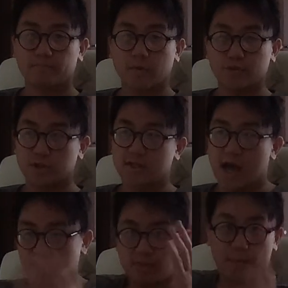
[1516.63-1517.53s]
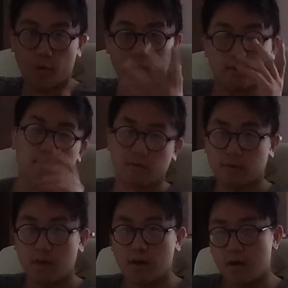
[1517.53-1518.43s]
Which is tied to my point.
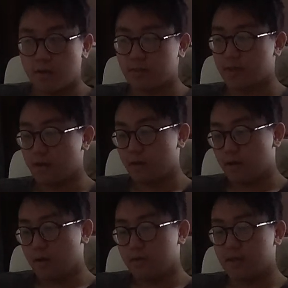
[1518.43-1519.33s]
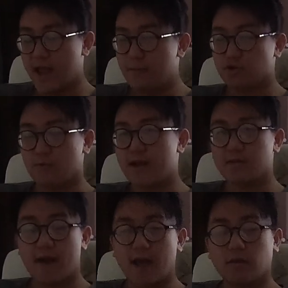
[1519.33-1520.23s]
The name does not make
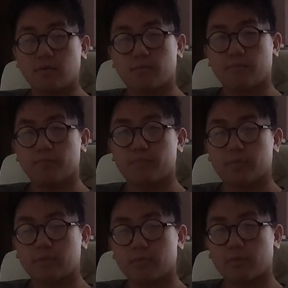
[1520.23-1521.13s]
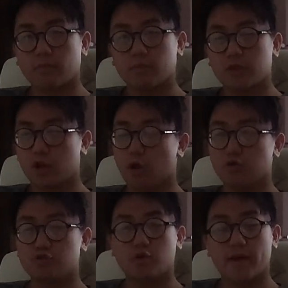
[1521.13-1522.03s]
the man. The
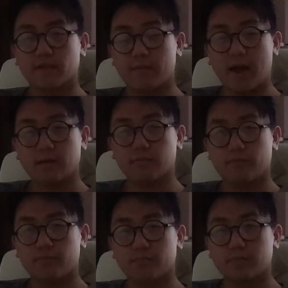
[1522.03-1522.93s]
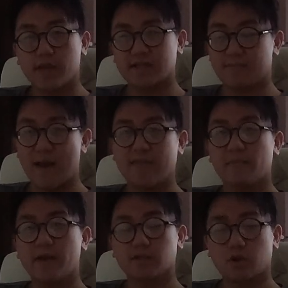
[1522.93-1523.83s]
clothes do not make the man. It's the man that
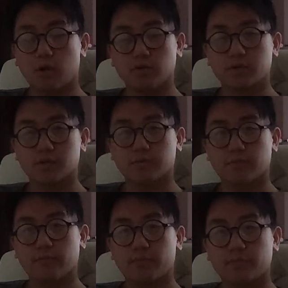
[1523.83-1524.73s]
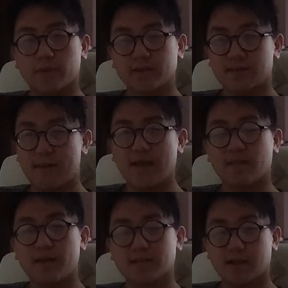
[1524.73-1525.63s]
makes the clothes. It's the man
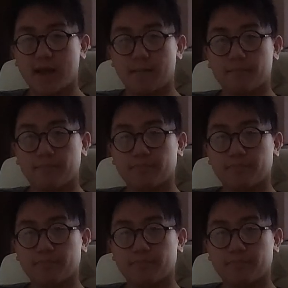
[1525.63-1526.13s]
that makes the name.